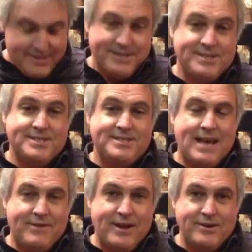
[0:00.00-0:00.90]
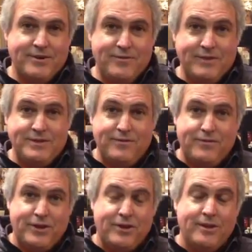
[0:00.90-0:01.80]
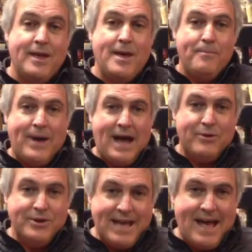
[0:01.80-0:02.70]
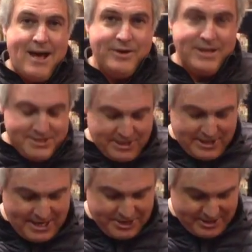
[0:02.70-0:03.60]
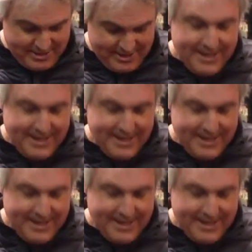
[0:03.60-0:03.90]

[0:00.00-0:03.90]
This is 750 fill power down insulation.